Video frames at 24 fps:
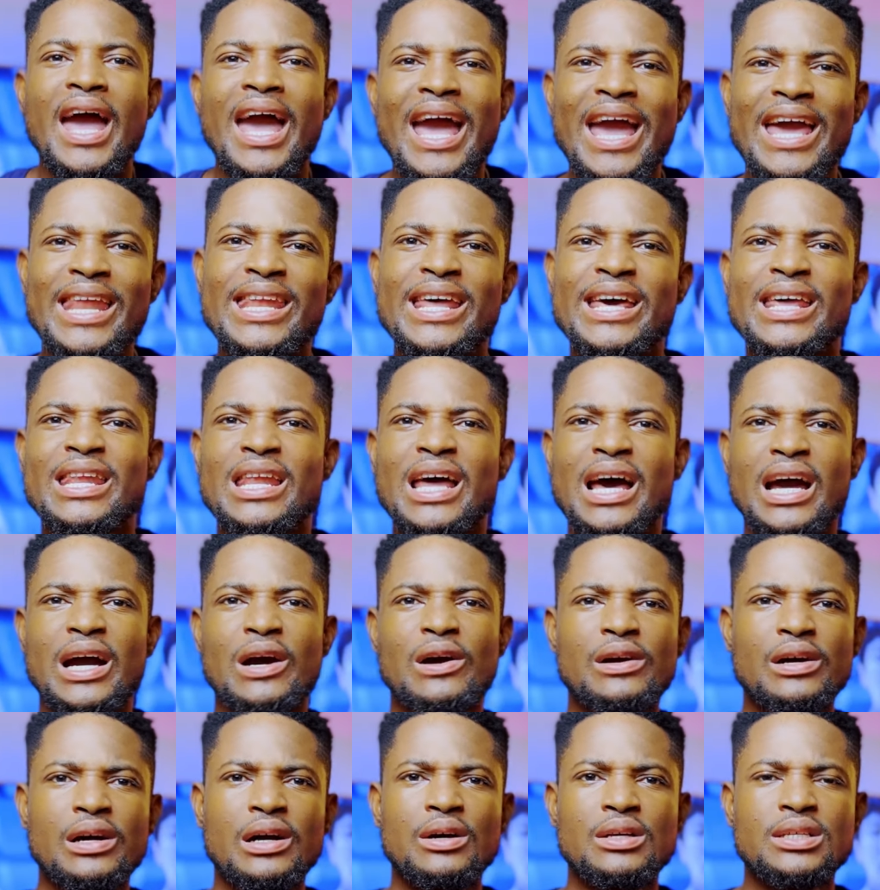And then
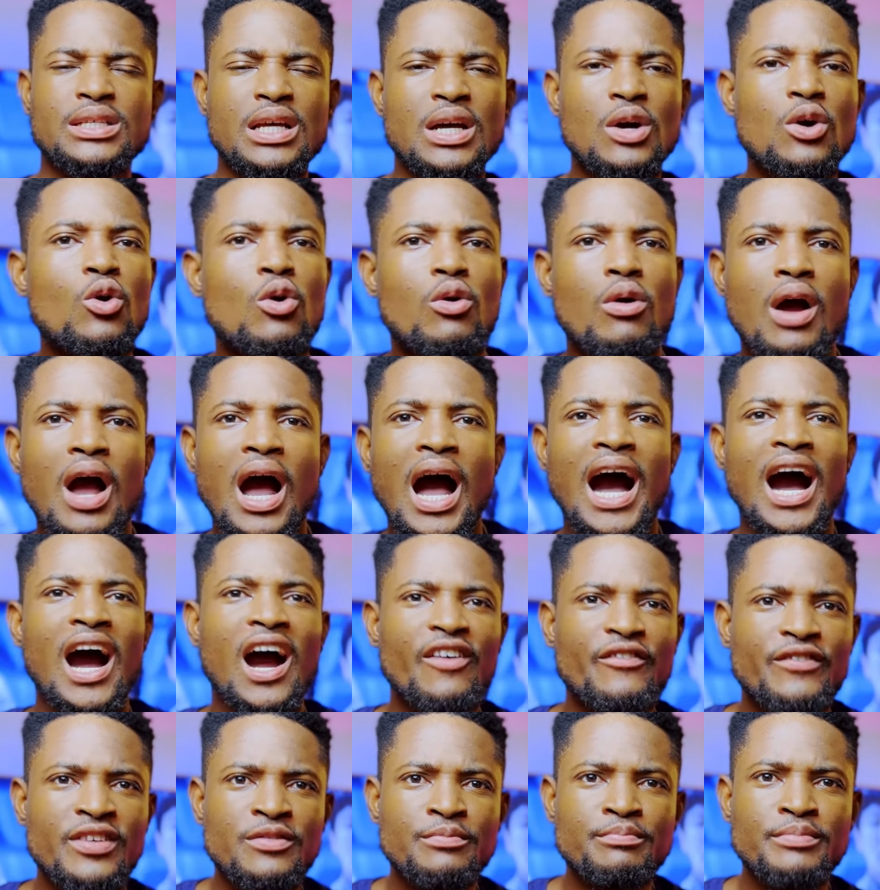I said, oh, how
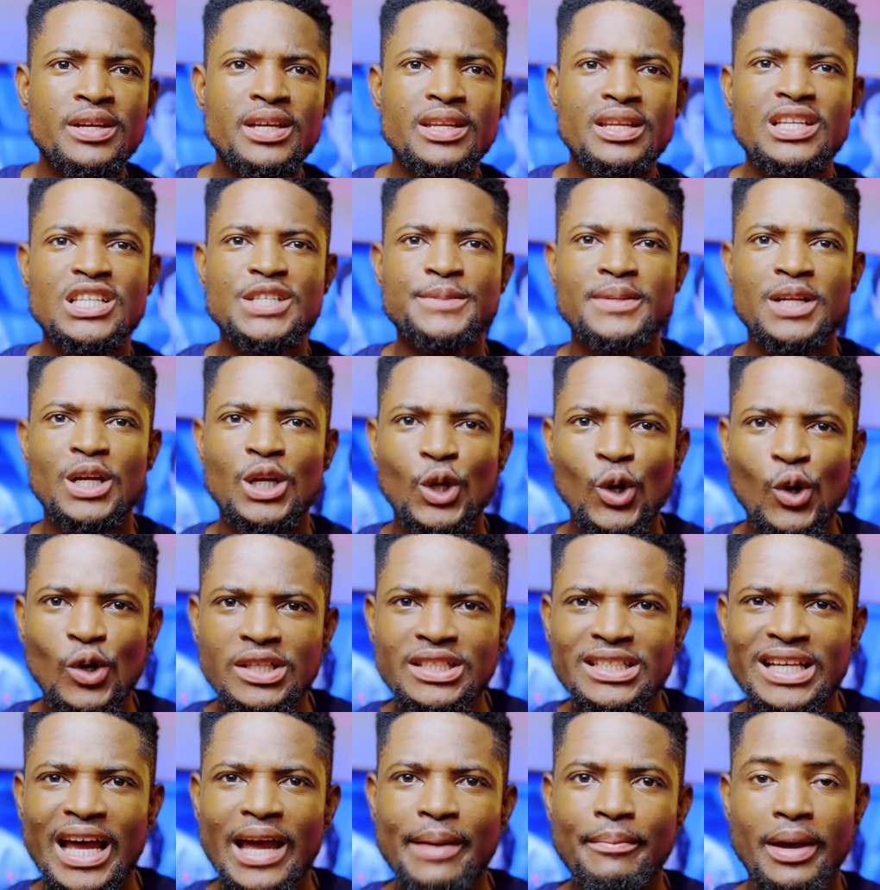have you been? It's been a long
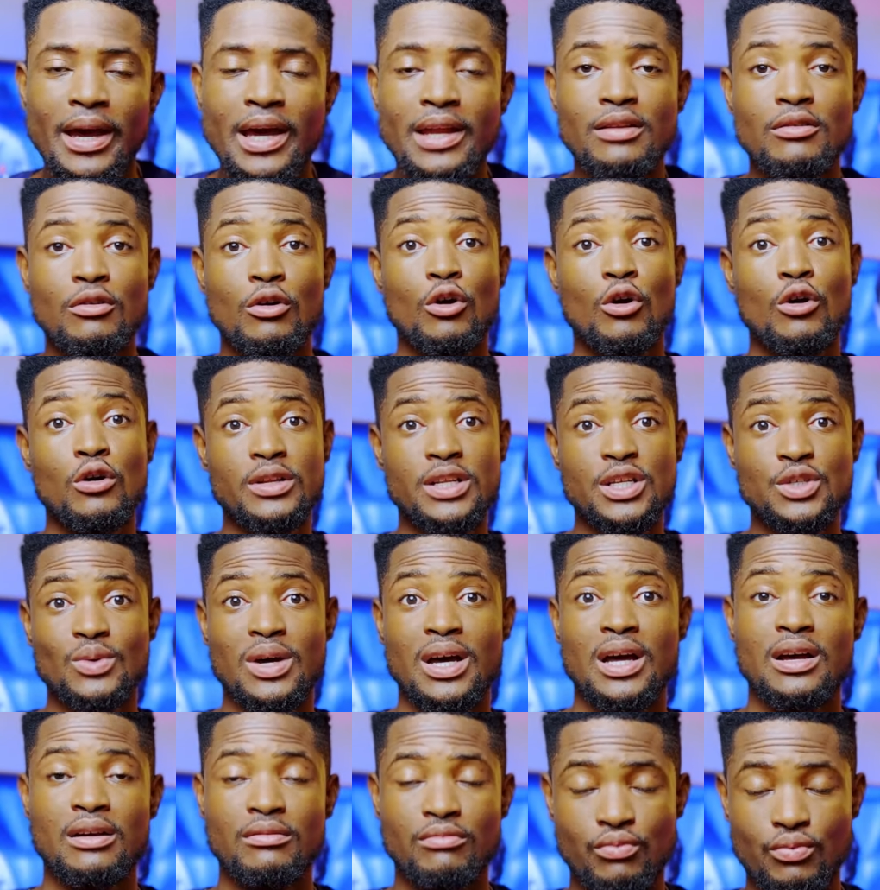time. And all this
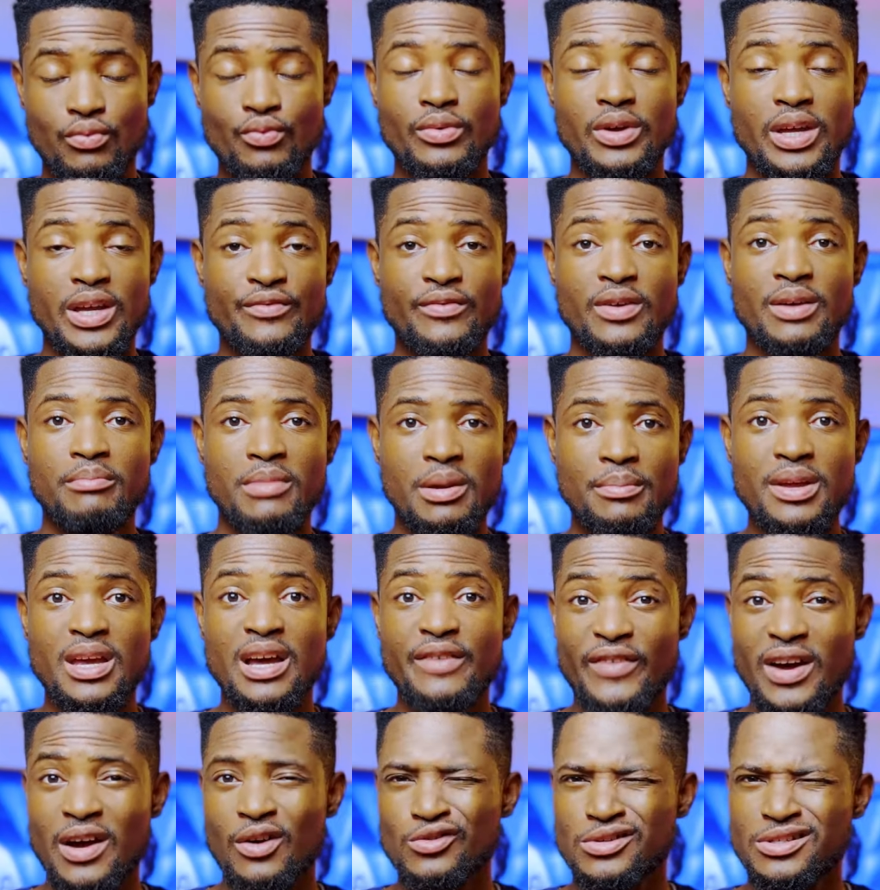while, if
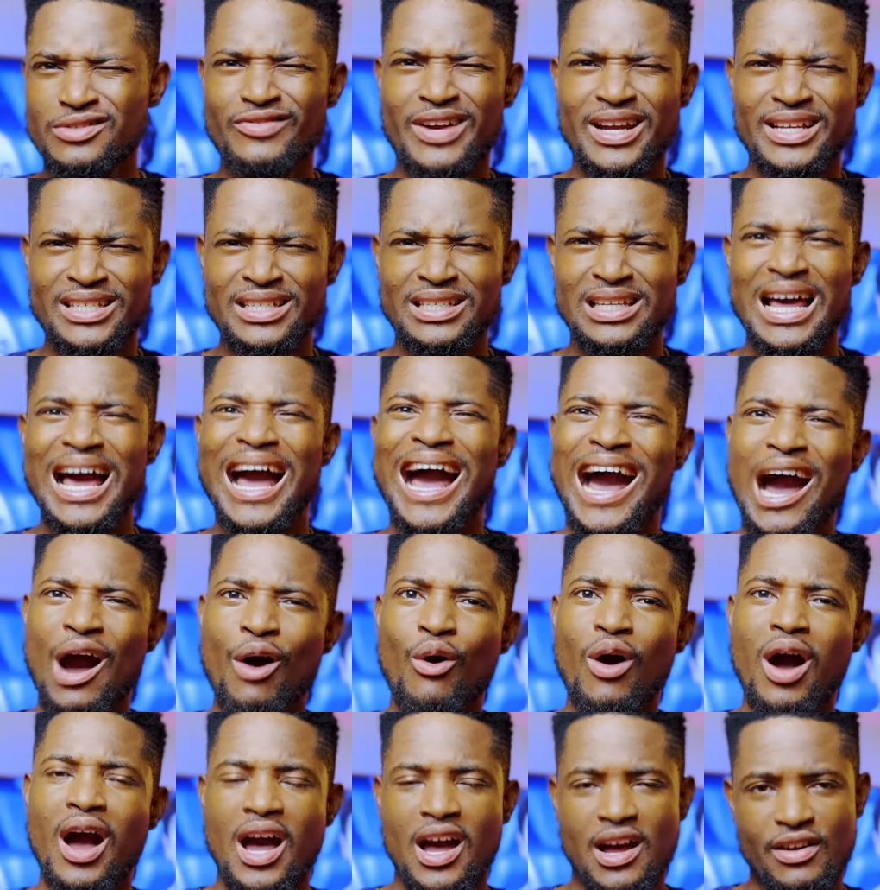I was writing,
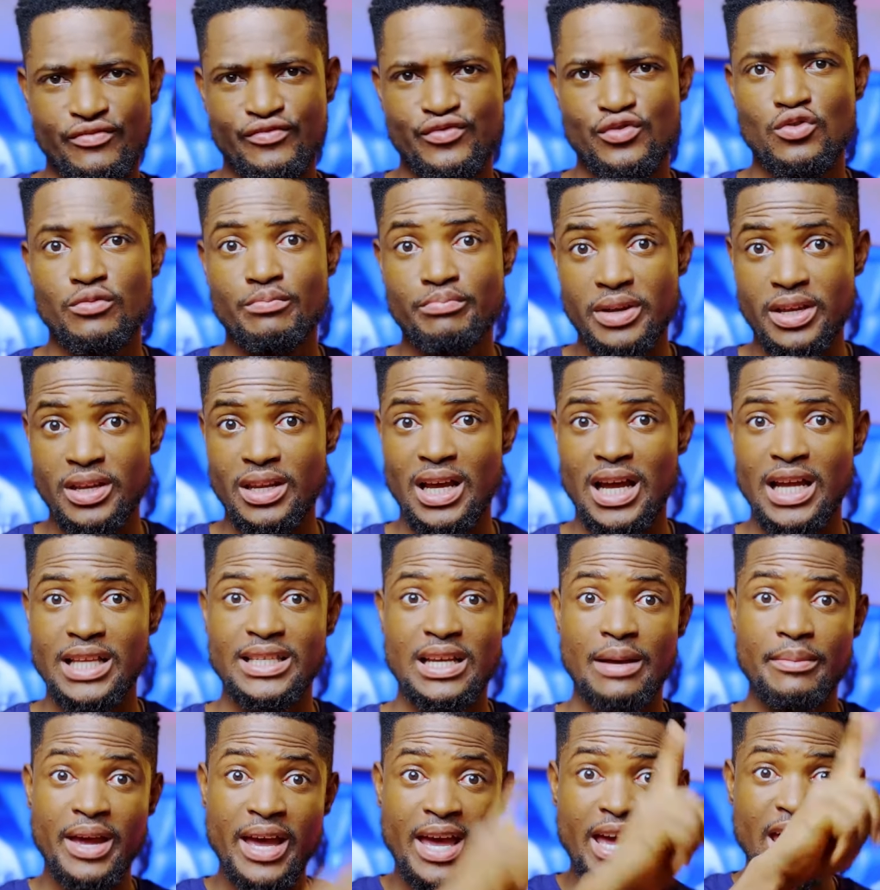how have you been? I
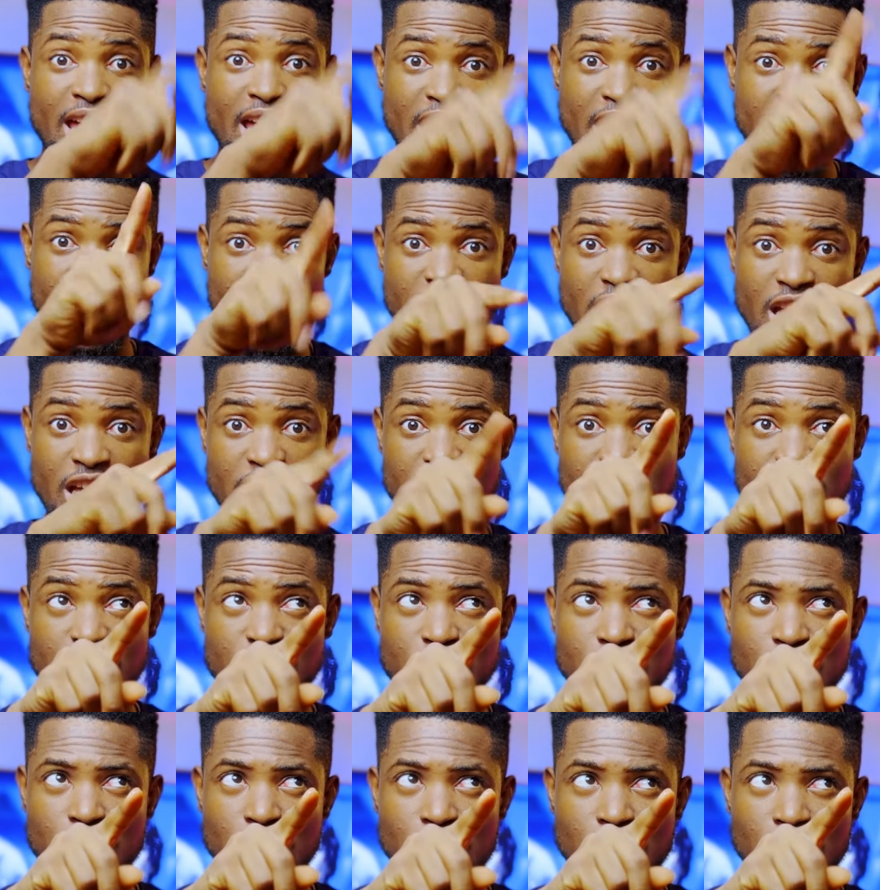type
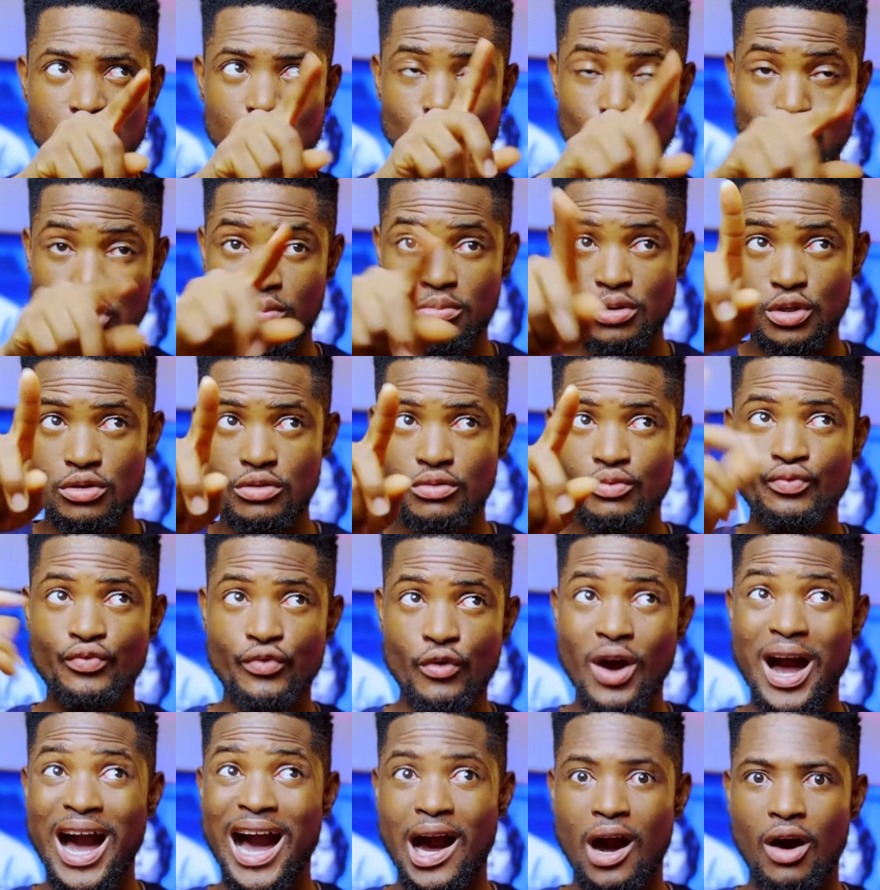H-W
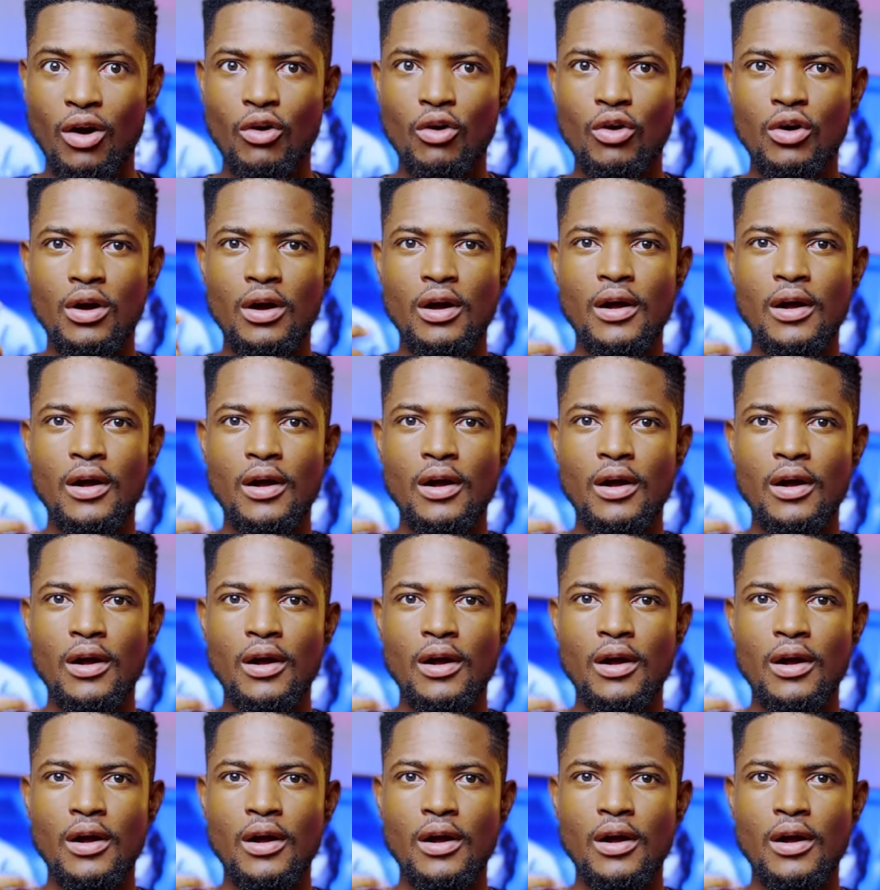for how.